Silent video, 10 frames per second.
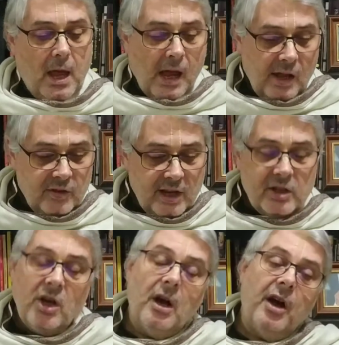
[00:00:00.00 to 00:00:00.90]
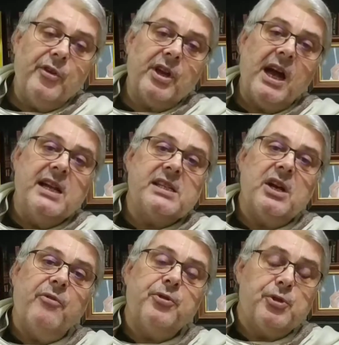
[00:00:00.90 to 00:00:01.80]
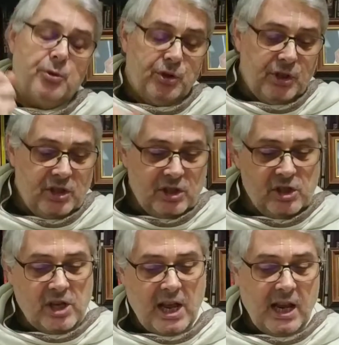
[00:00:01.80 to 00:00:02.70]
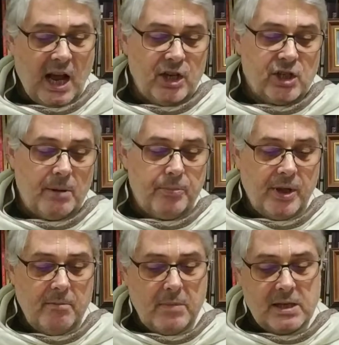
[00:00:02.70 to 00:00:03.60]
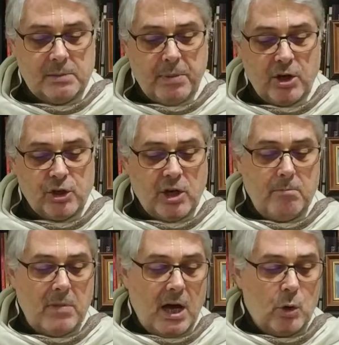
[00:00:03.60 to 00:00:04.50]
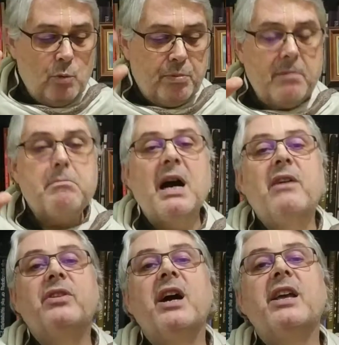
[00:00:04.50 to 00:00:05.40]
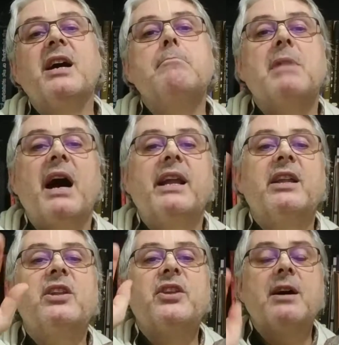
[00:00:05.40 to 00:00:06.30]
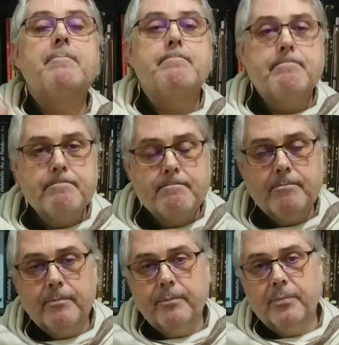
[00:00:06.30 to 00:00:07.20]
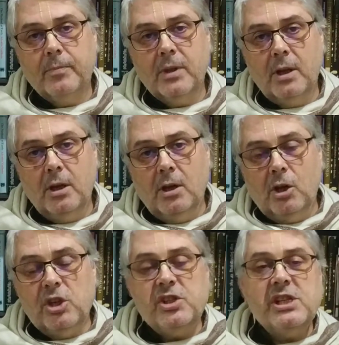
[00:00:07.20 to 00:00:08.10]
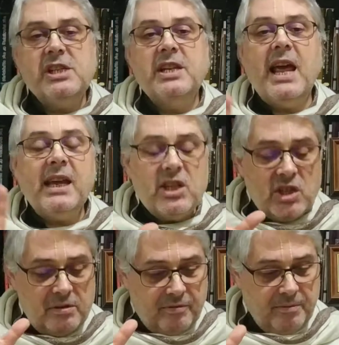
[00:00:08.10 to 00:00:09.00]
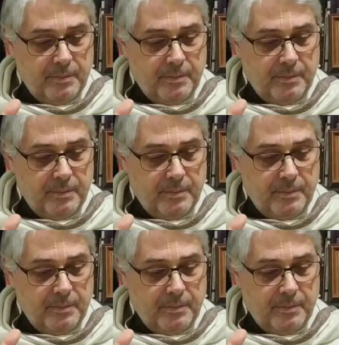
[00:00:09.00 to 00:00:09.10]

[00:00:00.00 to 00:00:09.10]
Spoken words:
And then other kinds of Shrutis are saying, Ashabdam, Asparsham, Marupam, Mavyayam, Manantam. This is negative.